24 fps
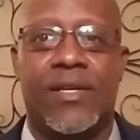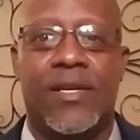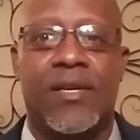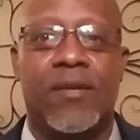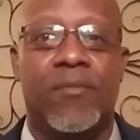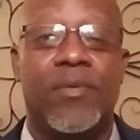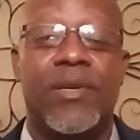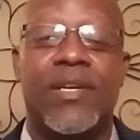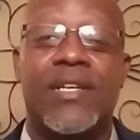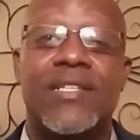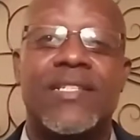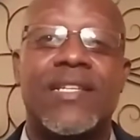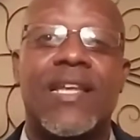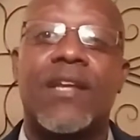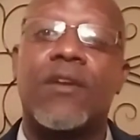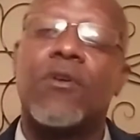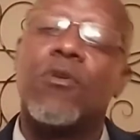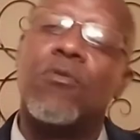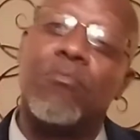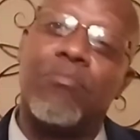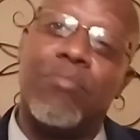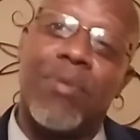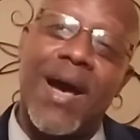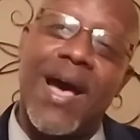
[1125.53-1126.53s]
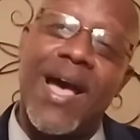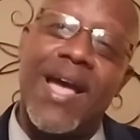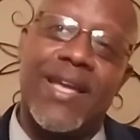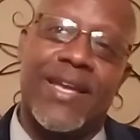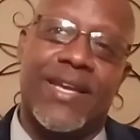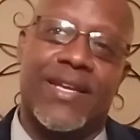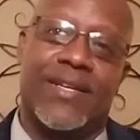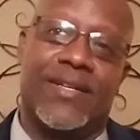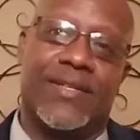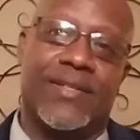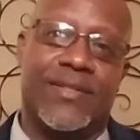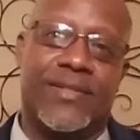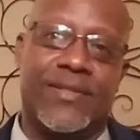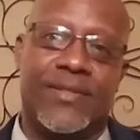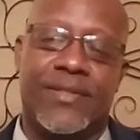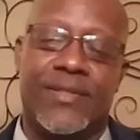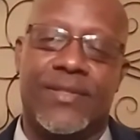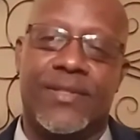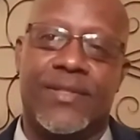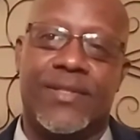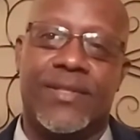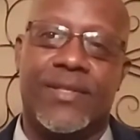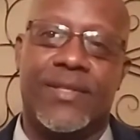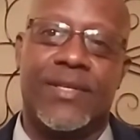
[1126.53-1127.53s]
because I don't buy it.
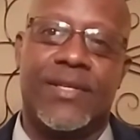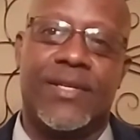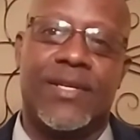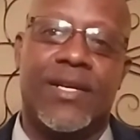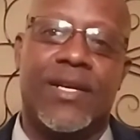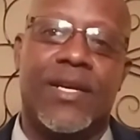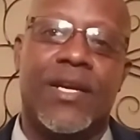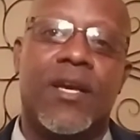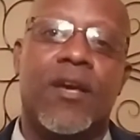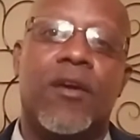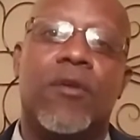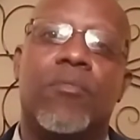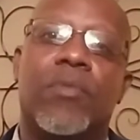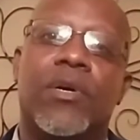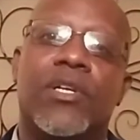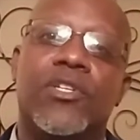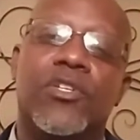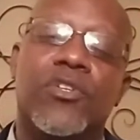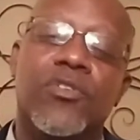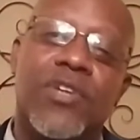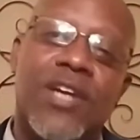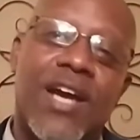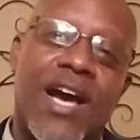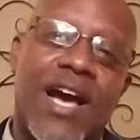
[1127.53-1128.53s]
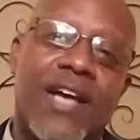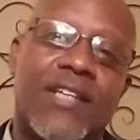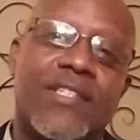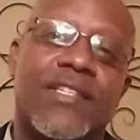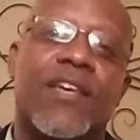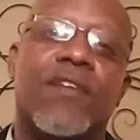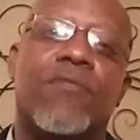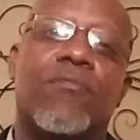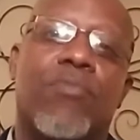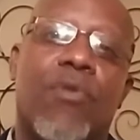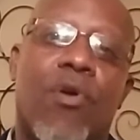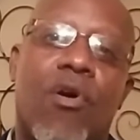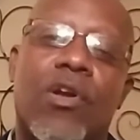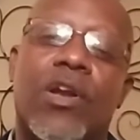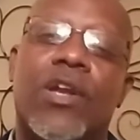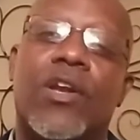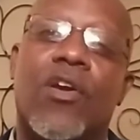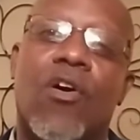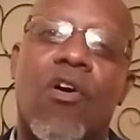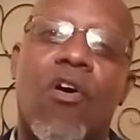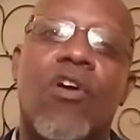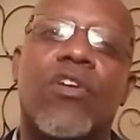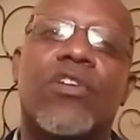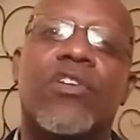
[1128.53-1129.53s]
But you guys have bought it
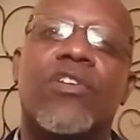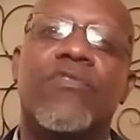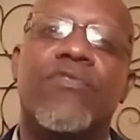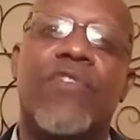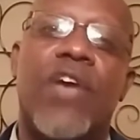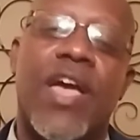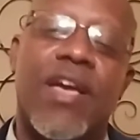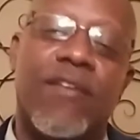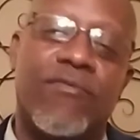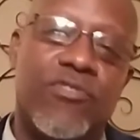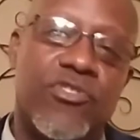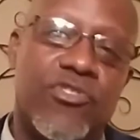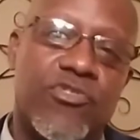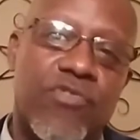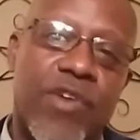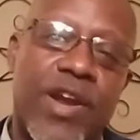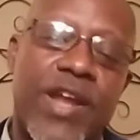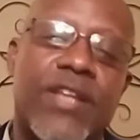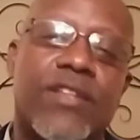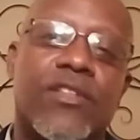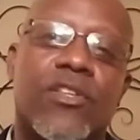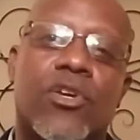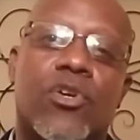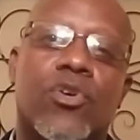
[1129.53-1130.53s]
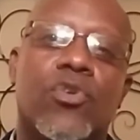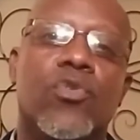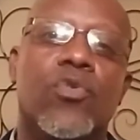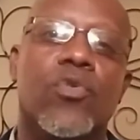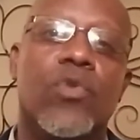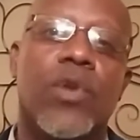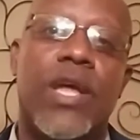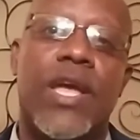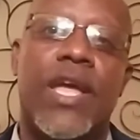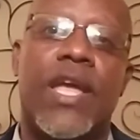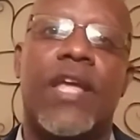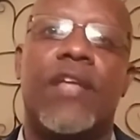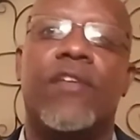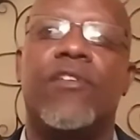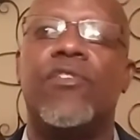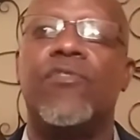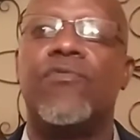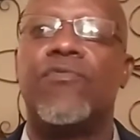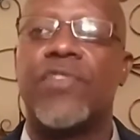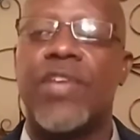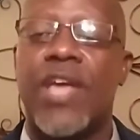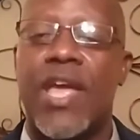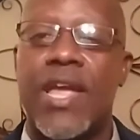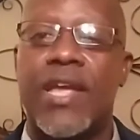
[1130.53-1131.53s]
all. You have drank the Kool-Aid.
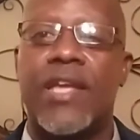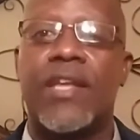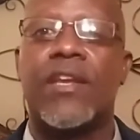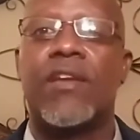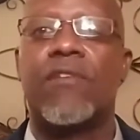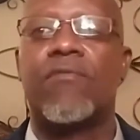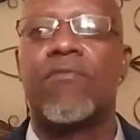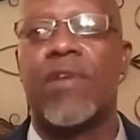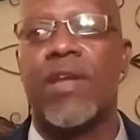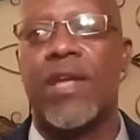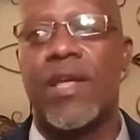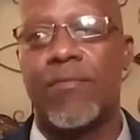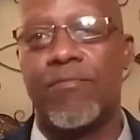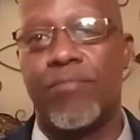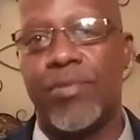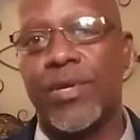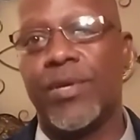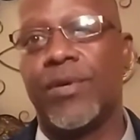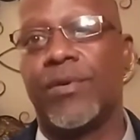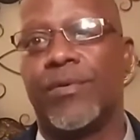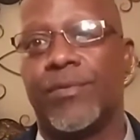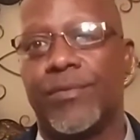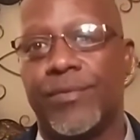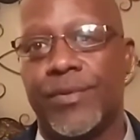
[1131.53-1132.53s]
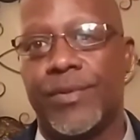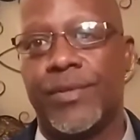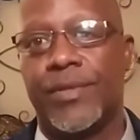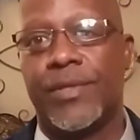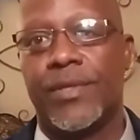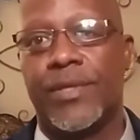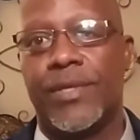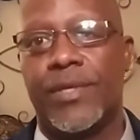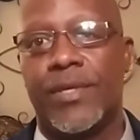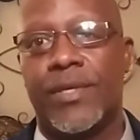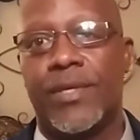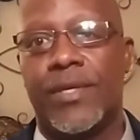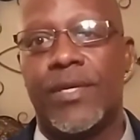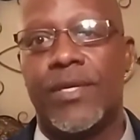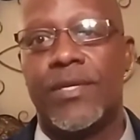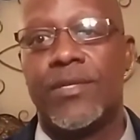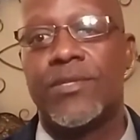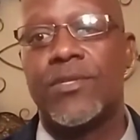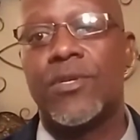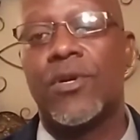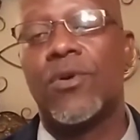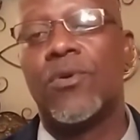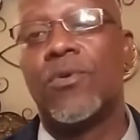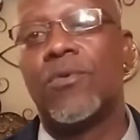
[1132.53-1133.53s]
You've taken the red pill.
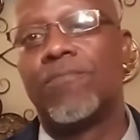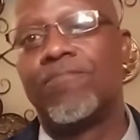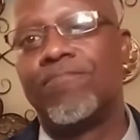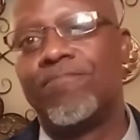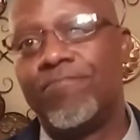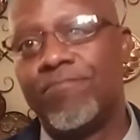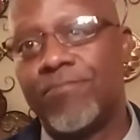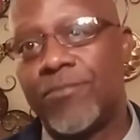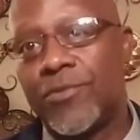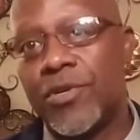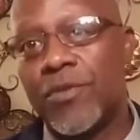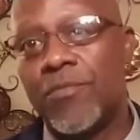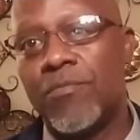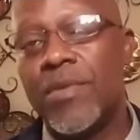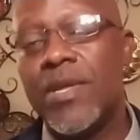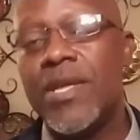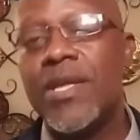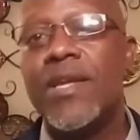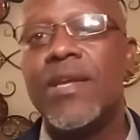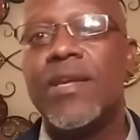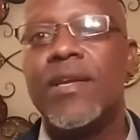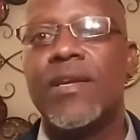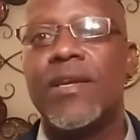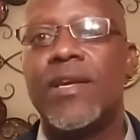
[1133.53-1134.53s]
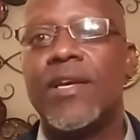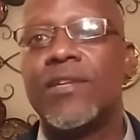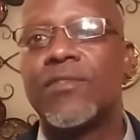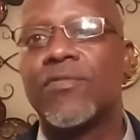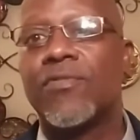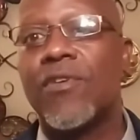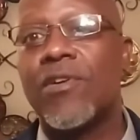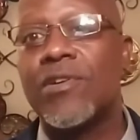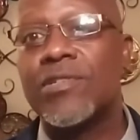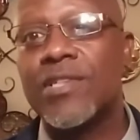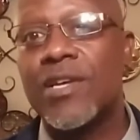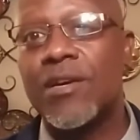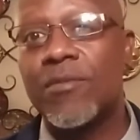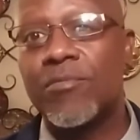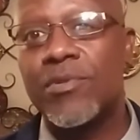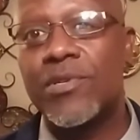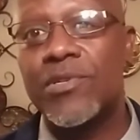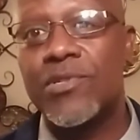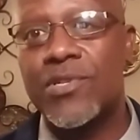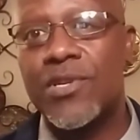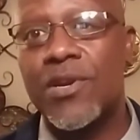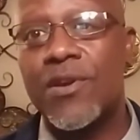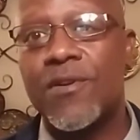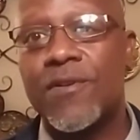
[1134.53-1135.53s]
So to me, as far as I'm
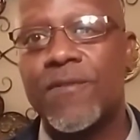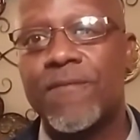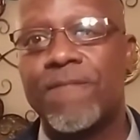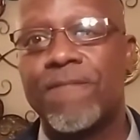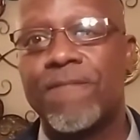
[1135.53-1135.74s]
concerned,